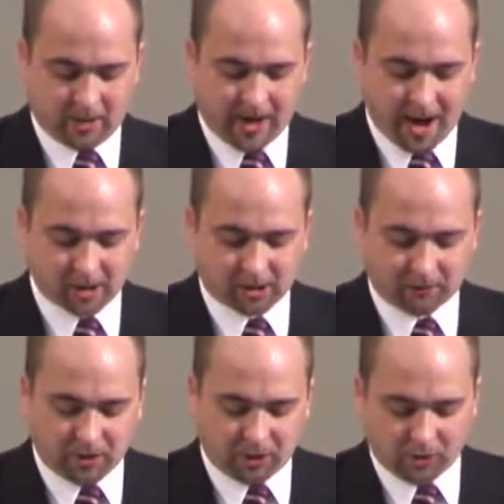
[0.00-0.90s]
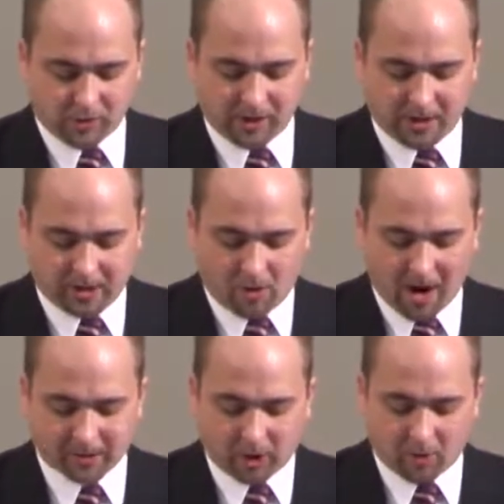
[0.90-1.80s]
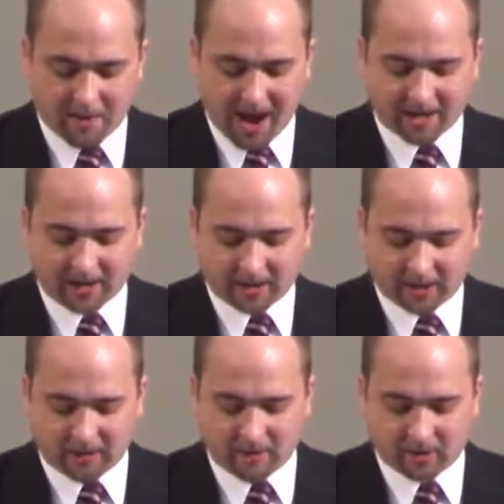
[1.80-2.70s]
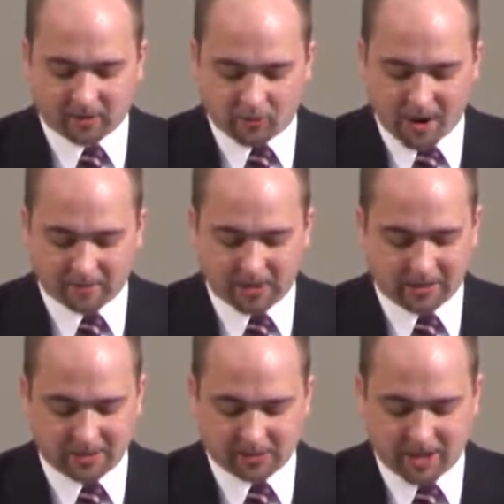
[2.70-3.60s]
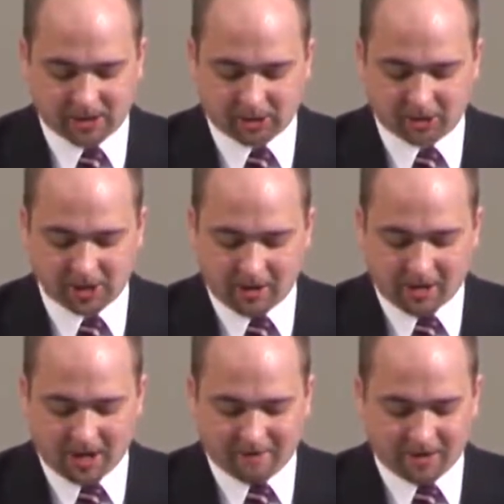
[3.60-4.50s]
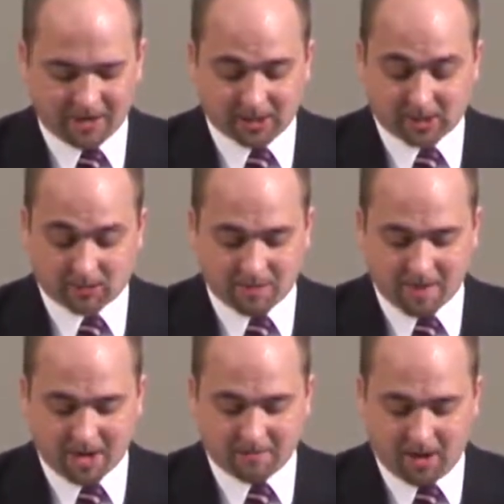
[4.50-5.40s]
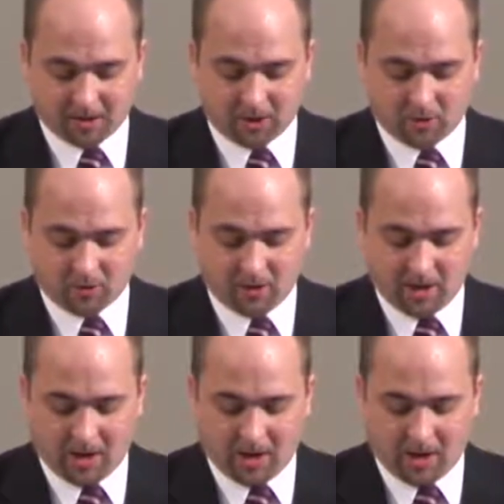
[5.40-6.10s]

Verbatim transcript: Else, if you do in any wise go back and cleave unto the remnant of these nations, even these that remain among you,